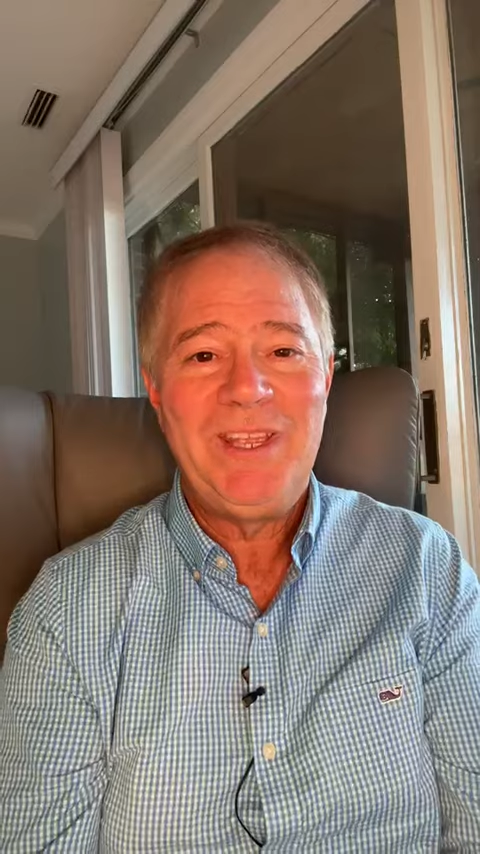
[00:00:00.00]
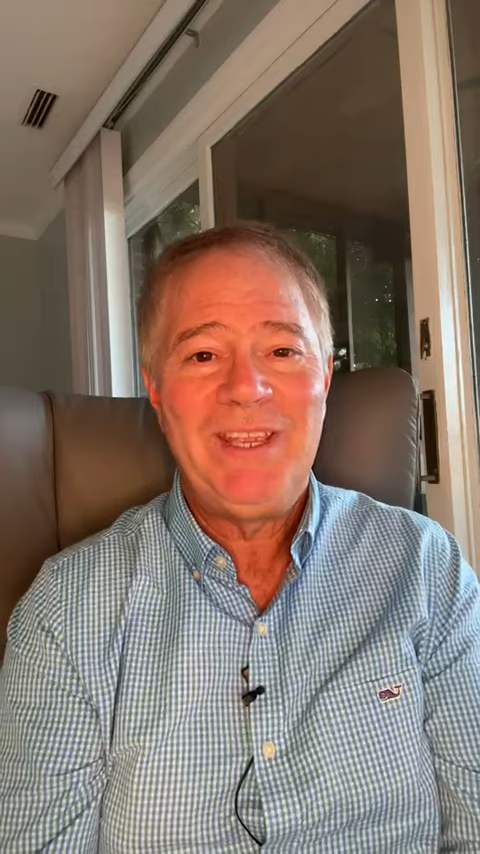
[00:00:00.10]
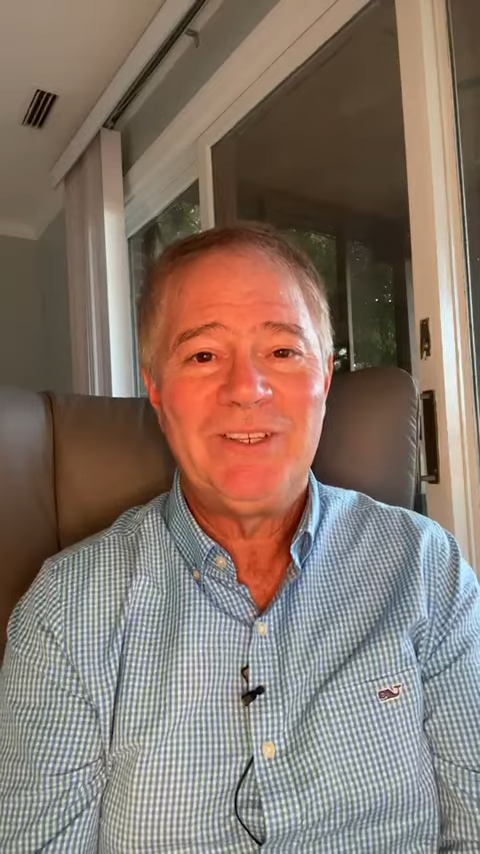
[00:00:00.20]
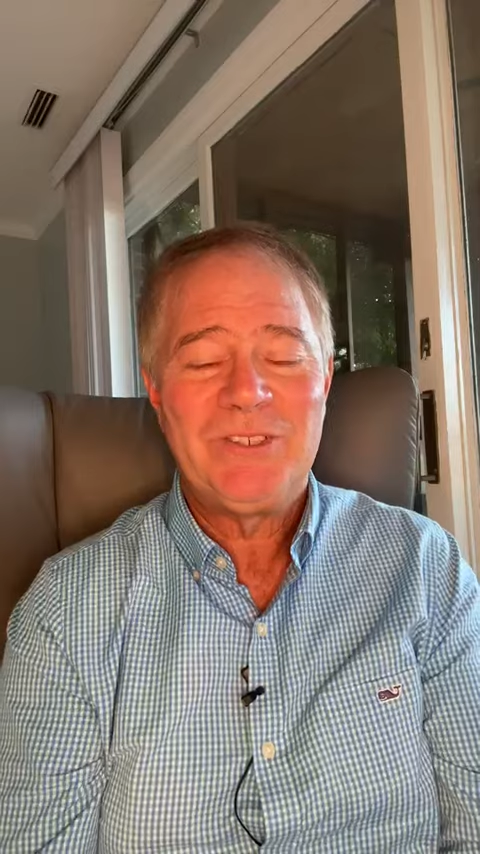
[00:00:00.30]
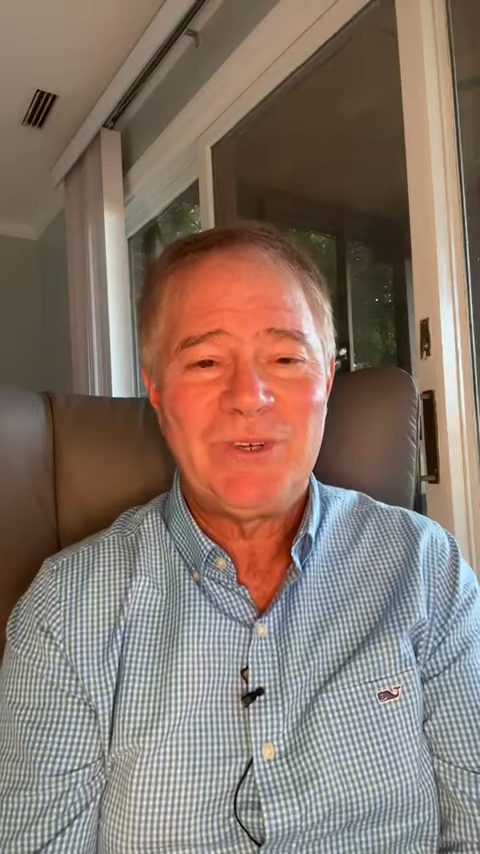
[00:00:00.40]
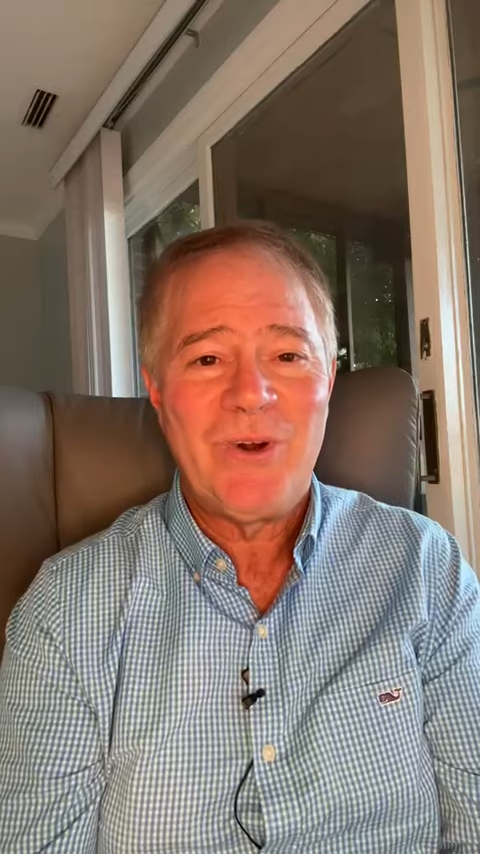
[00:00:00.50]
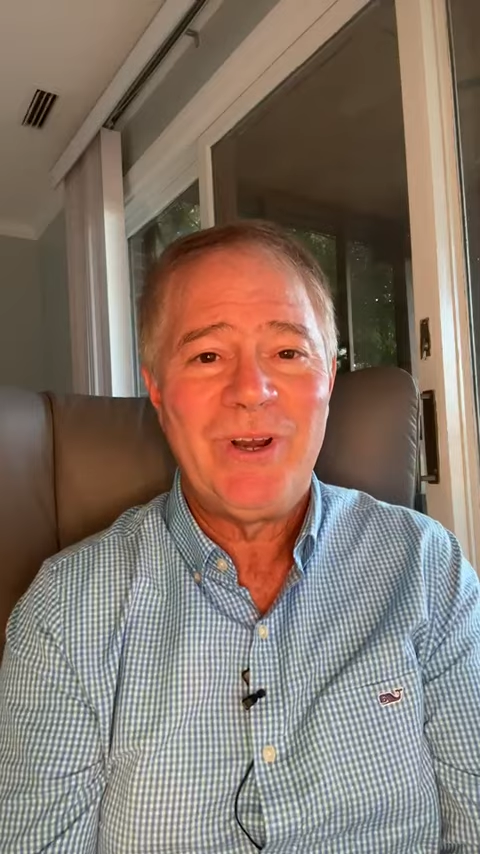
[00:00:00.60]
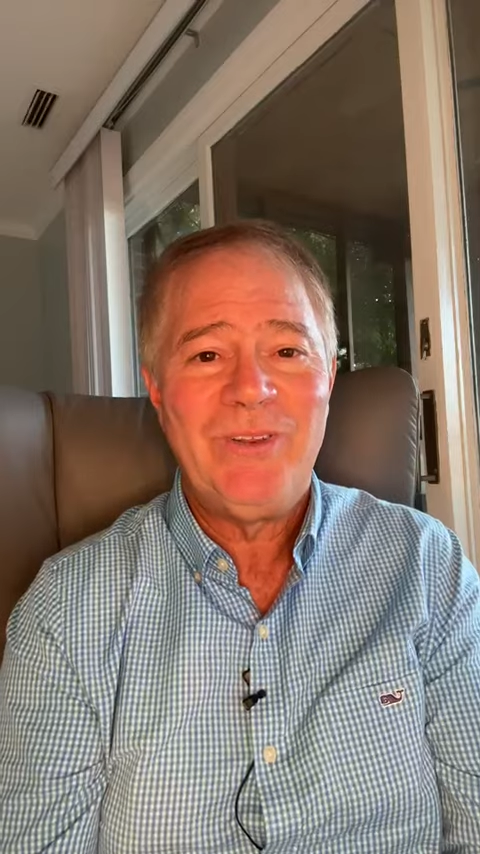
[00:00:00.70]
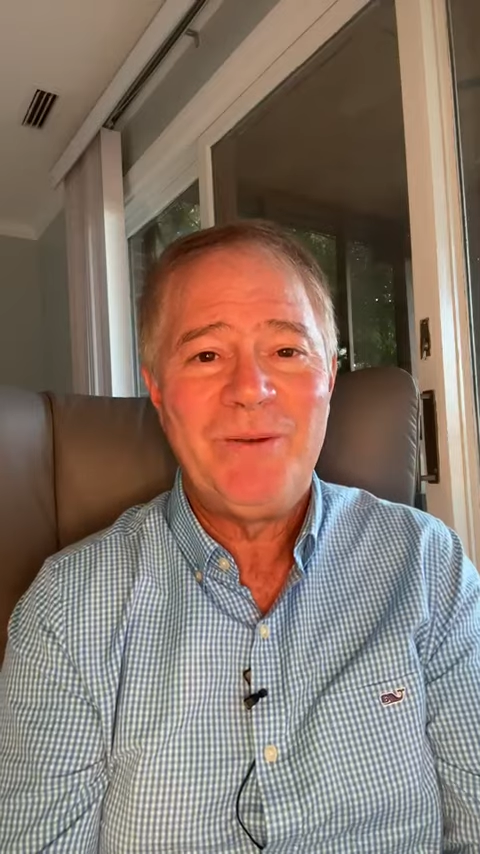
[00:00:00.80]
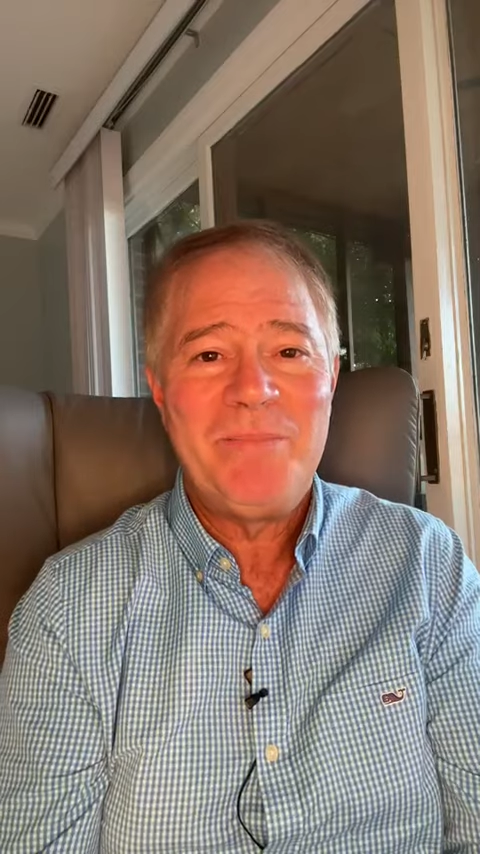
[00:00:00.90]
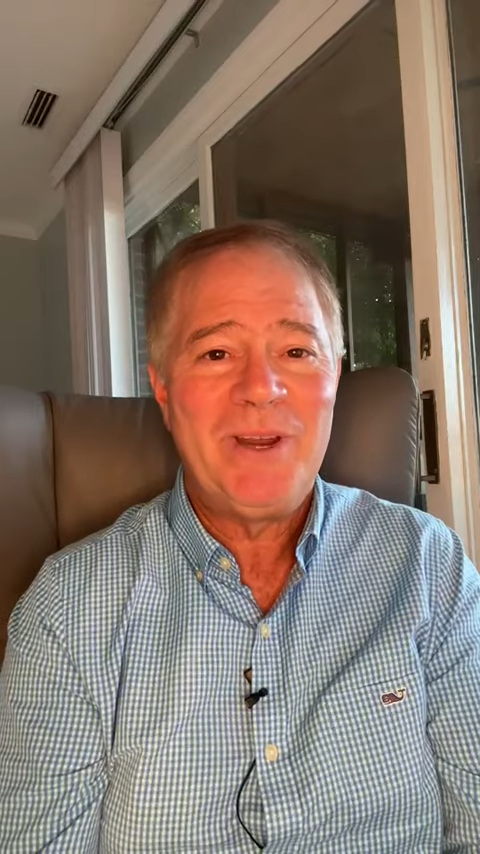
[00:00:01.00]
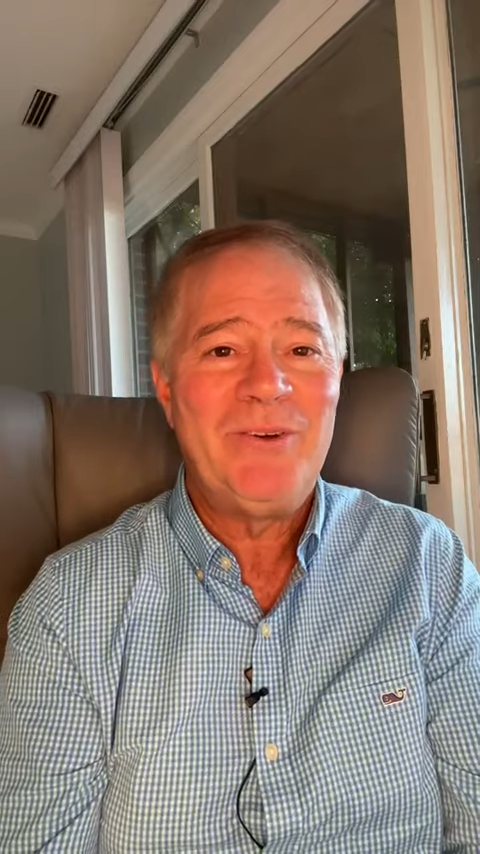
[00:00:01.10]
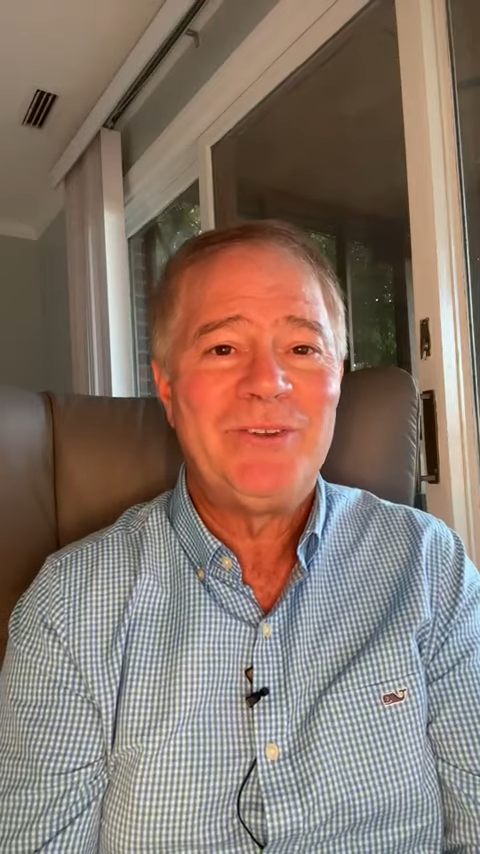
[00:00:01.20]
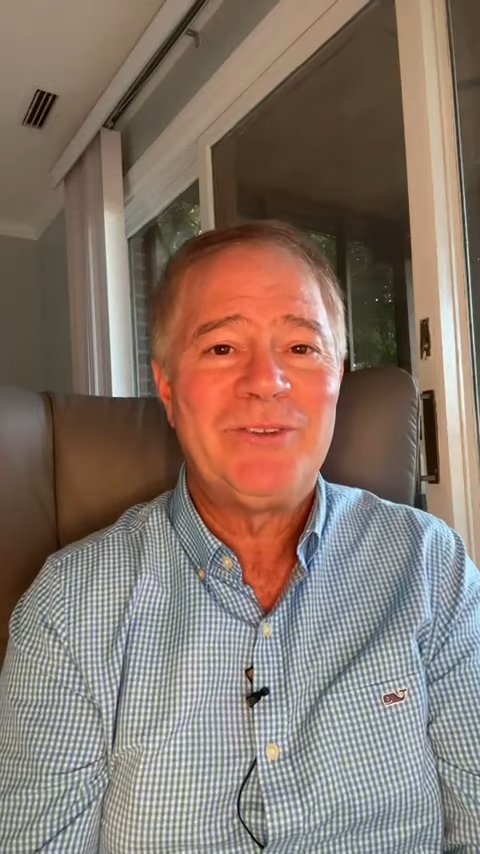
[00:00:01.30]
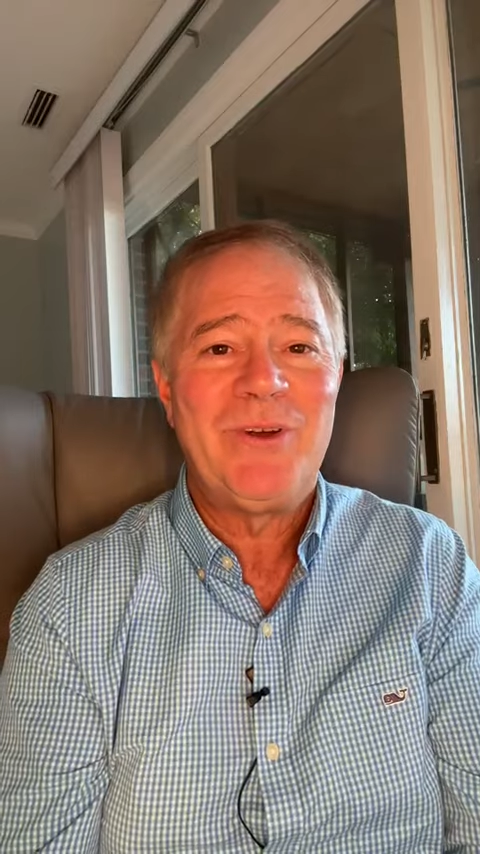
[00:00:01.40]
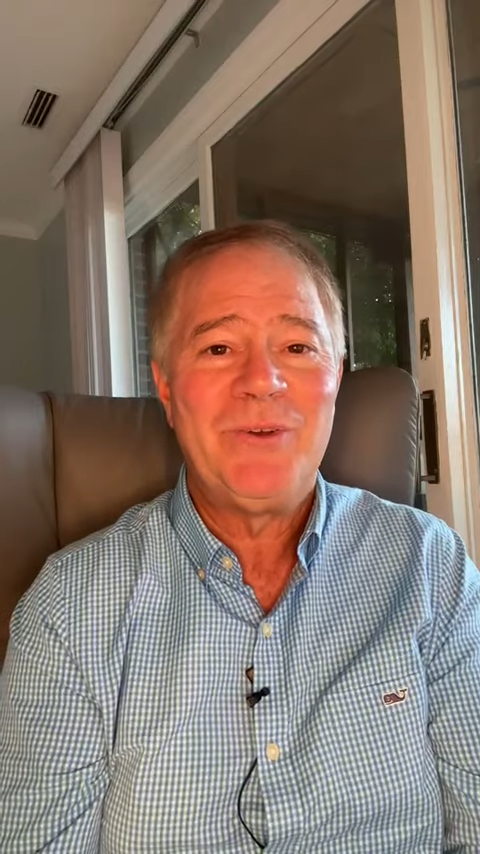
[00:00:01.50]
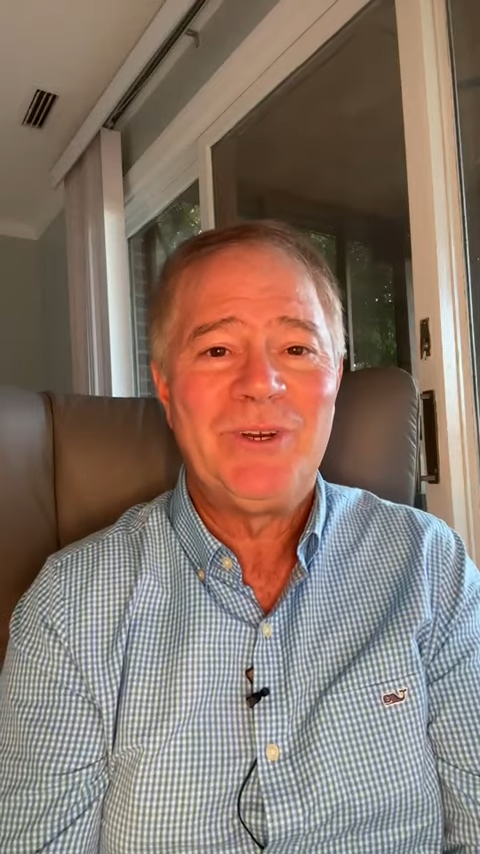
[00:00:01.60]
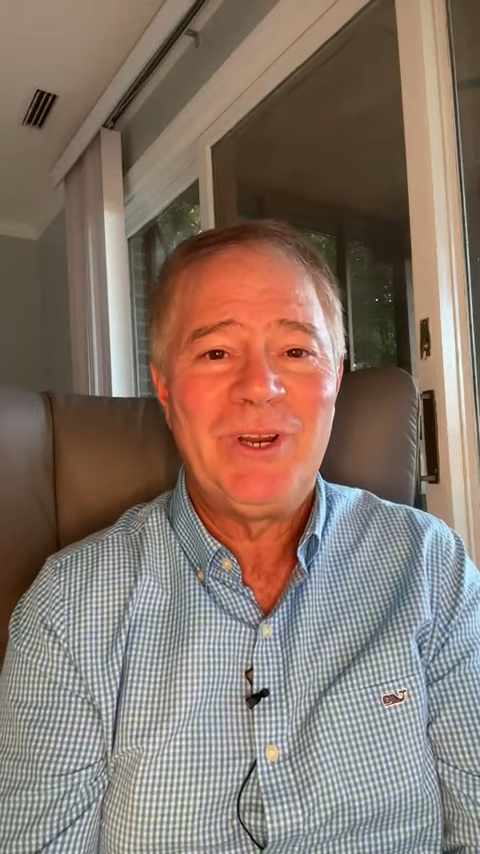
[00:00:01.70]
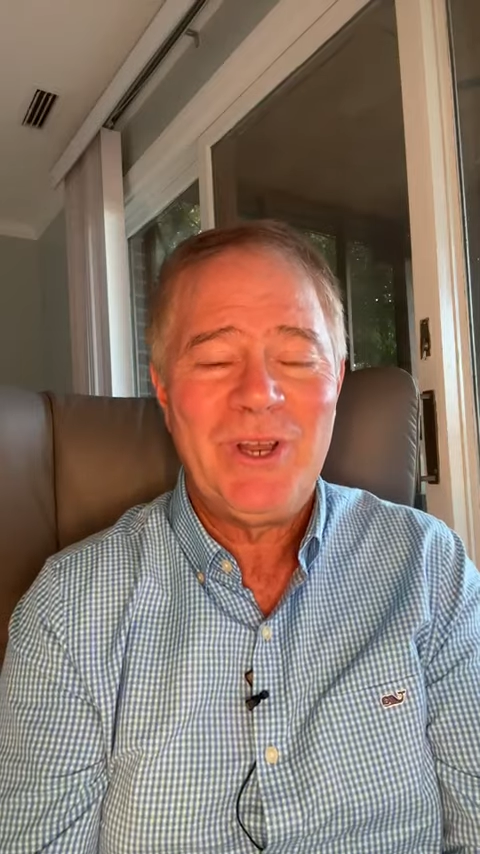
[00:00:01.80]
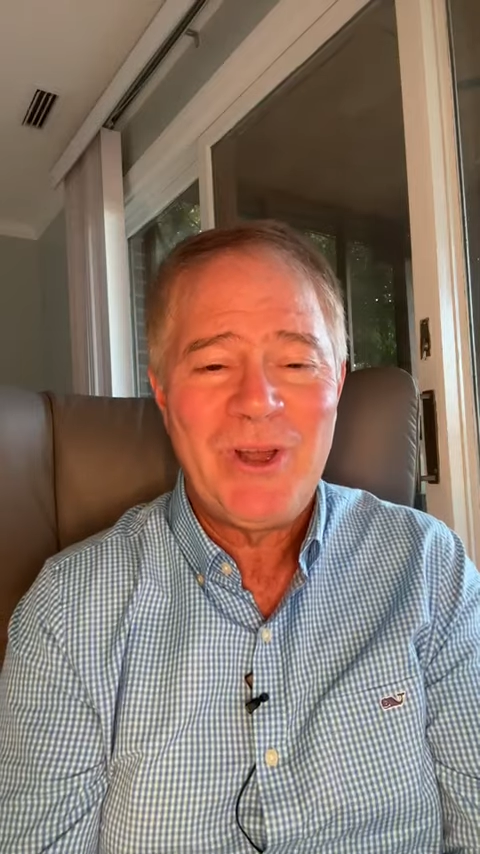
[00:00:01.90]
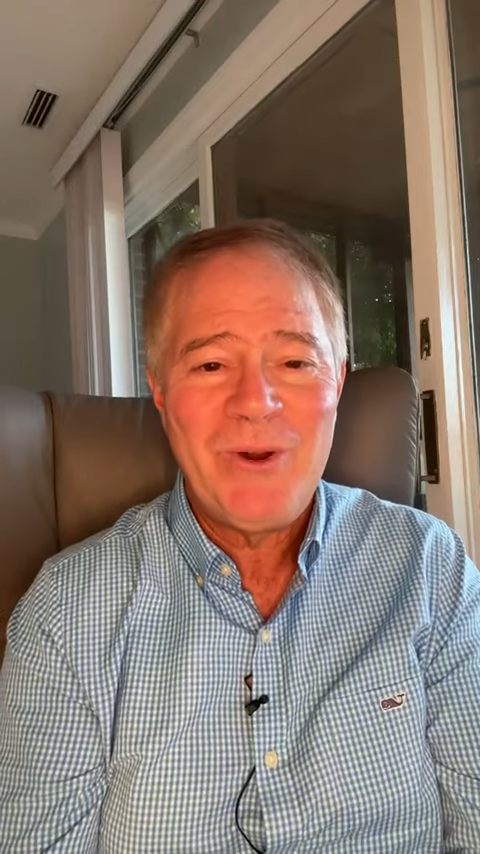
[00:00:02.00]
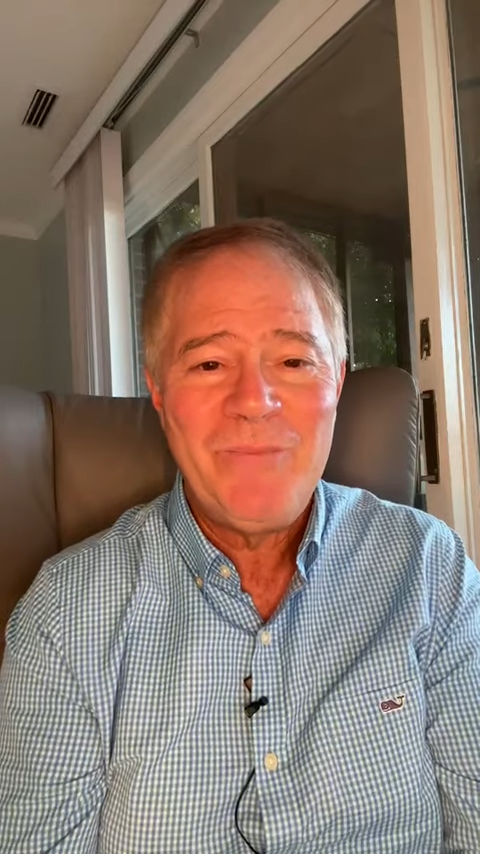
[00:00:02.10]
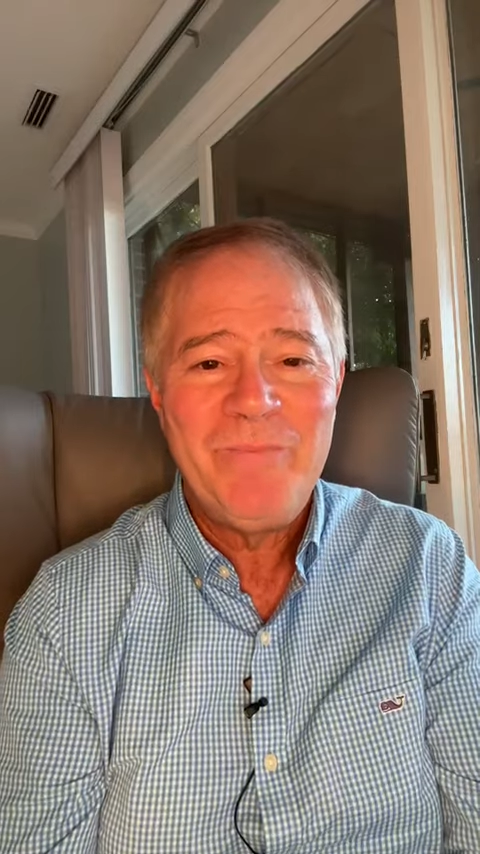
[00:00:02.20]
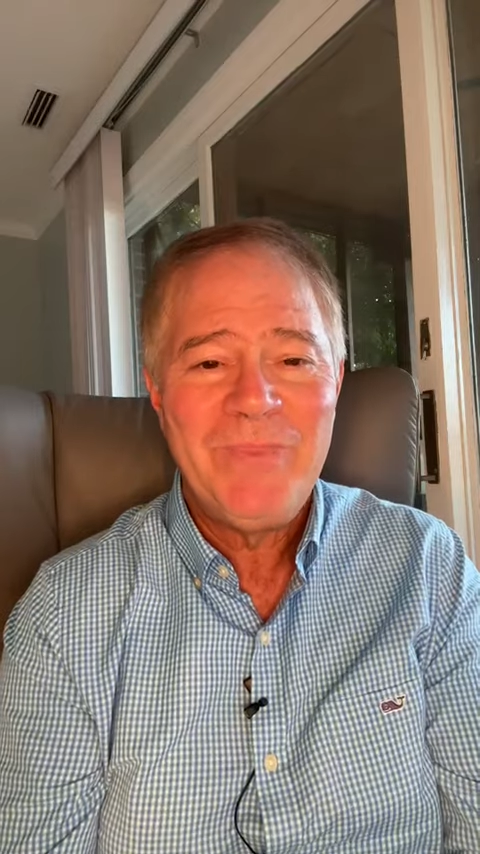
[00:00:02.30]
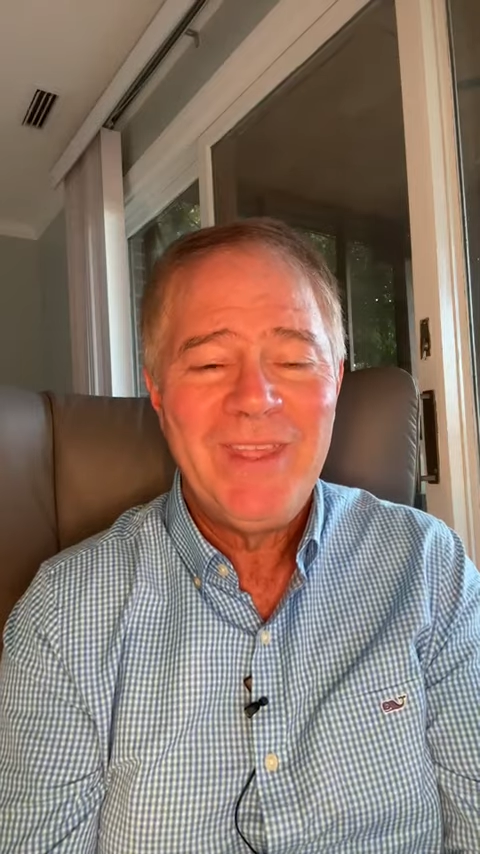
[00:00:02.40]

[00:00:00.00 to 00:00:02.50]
can get started, the better it's all going to go.